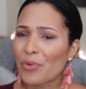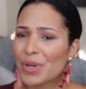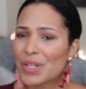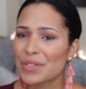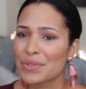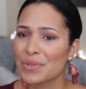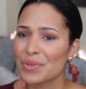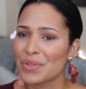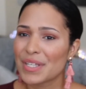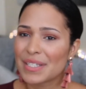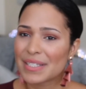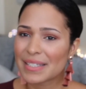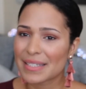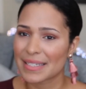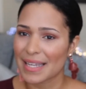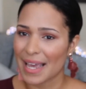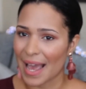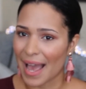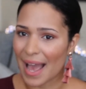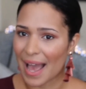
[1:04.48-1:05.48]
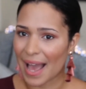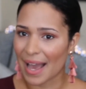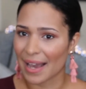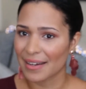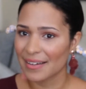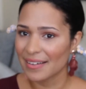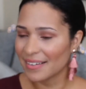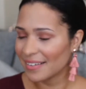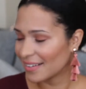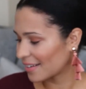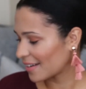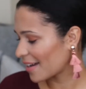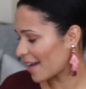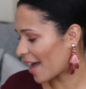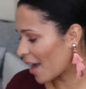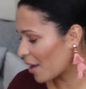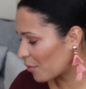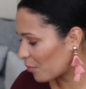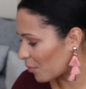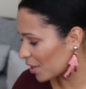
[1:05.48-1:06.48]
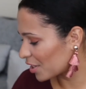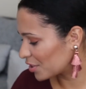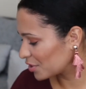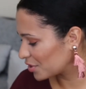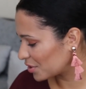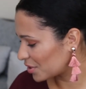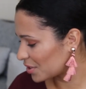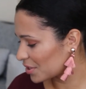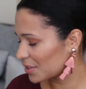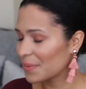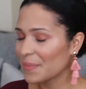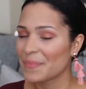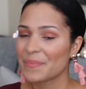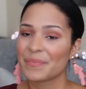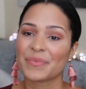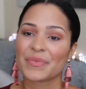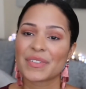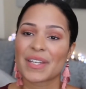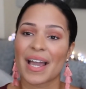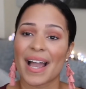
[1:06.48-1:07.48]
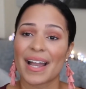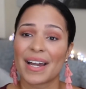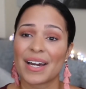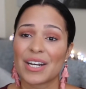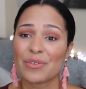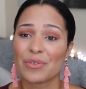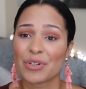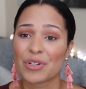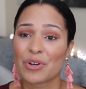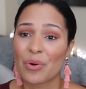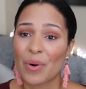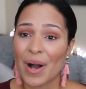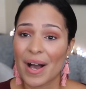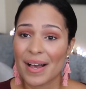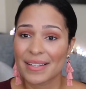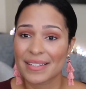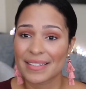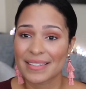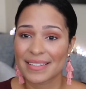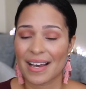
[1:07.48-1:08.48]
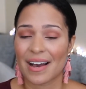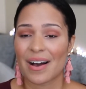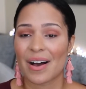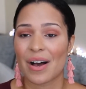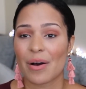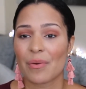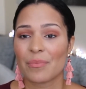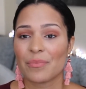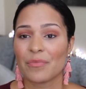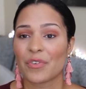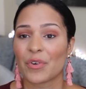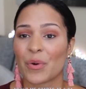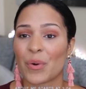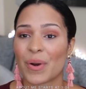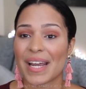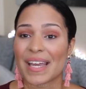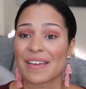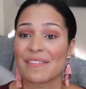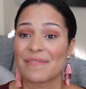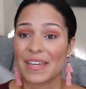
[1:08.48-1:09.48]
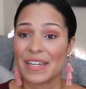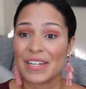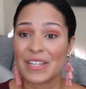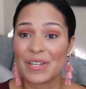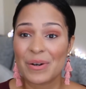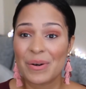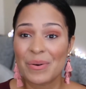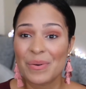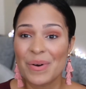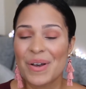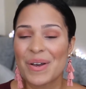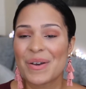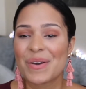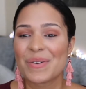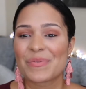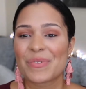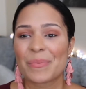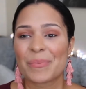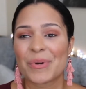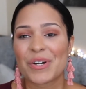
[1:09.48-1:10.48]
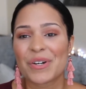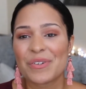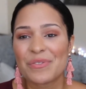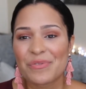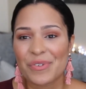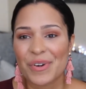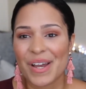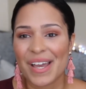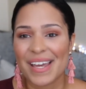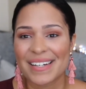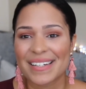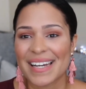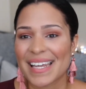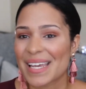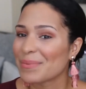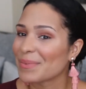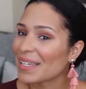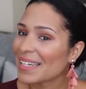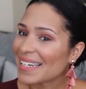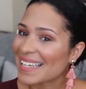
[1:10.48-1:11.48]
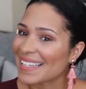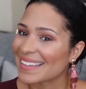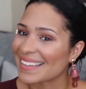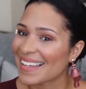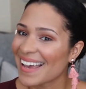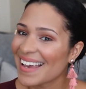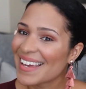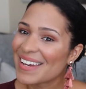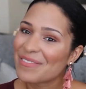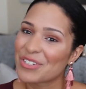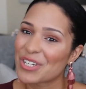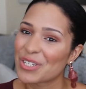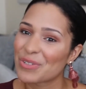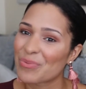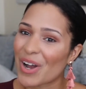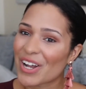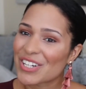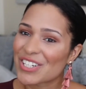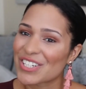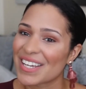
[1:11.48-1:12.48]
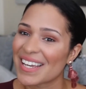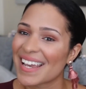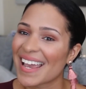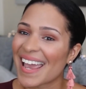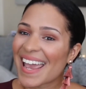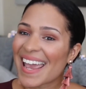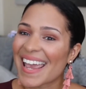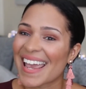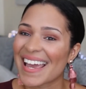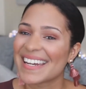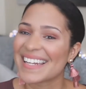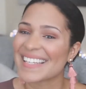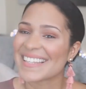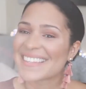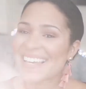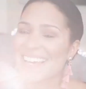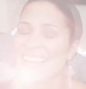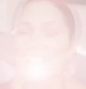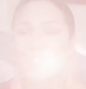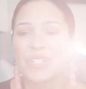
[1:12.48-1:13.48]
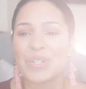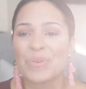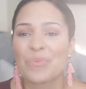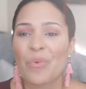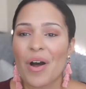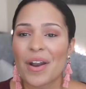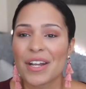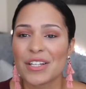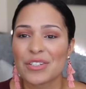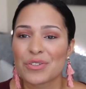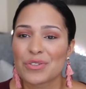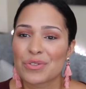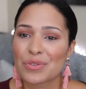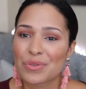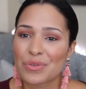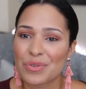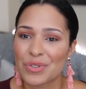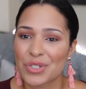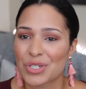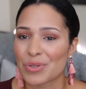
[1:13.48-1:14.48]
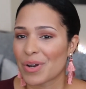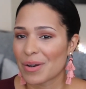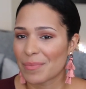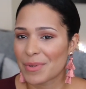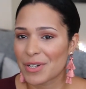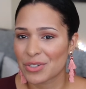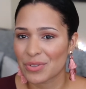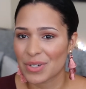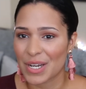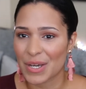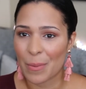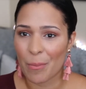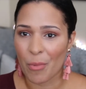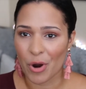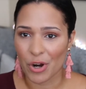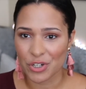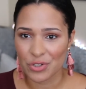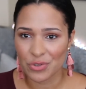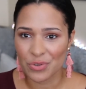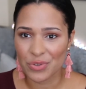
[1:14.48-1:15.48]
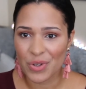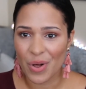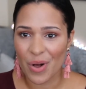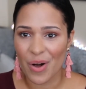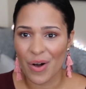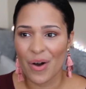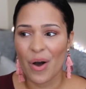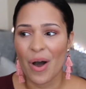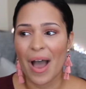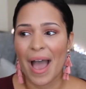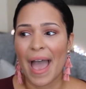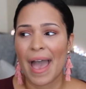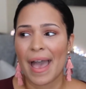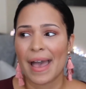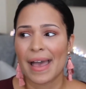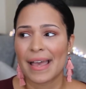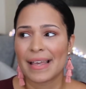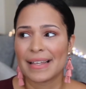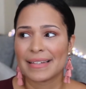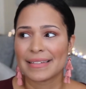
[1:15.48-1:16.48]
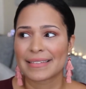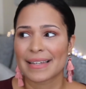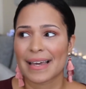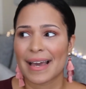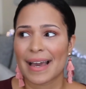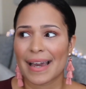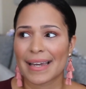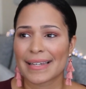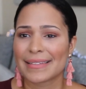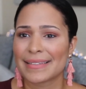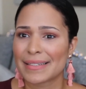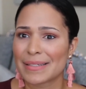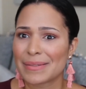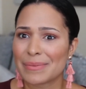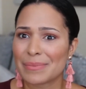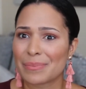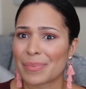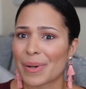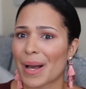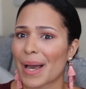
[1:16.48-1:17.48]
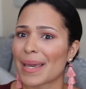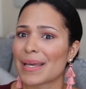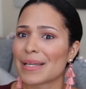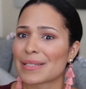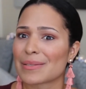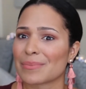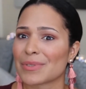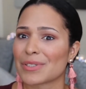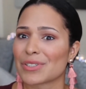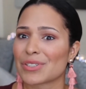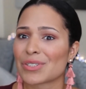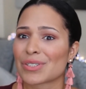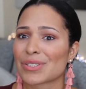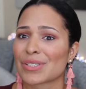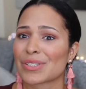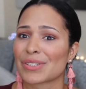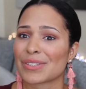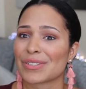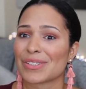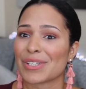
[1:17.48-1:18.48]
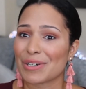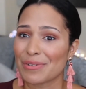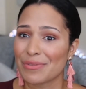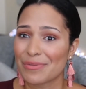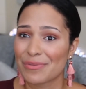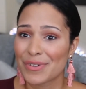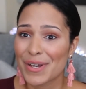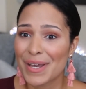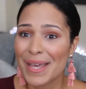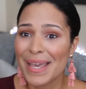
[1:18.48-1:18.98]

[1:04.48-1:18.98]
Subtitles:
we do this tag, I got a request for a video from a good friend named Anita, and she's watching. Hey Anita. She wanted me to do like a Marshalls haul, and I didn't buy as much stuff